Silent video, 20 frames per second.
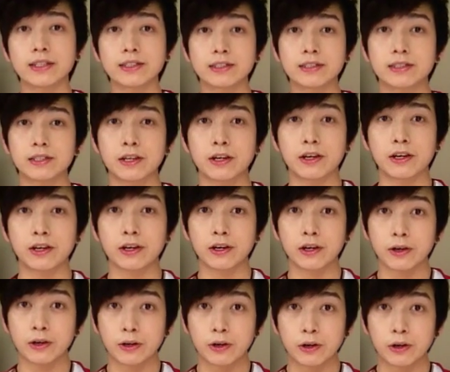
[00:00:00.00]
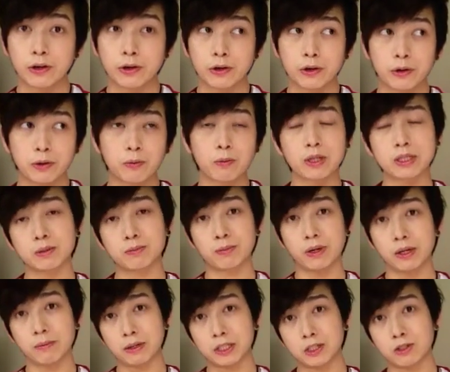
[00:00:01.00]
So what's
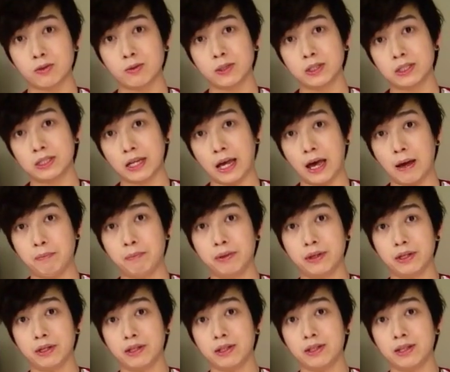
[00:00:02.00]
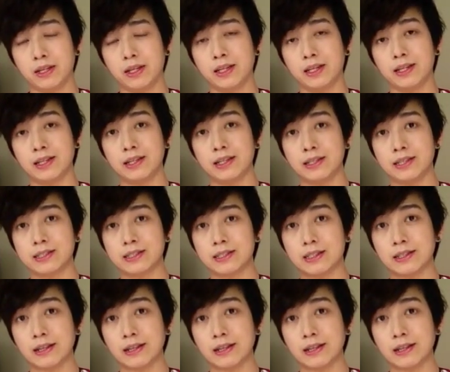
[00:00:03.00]
pretty much going to happen is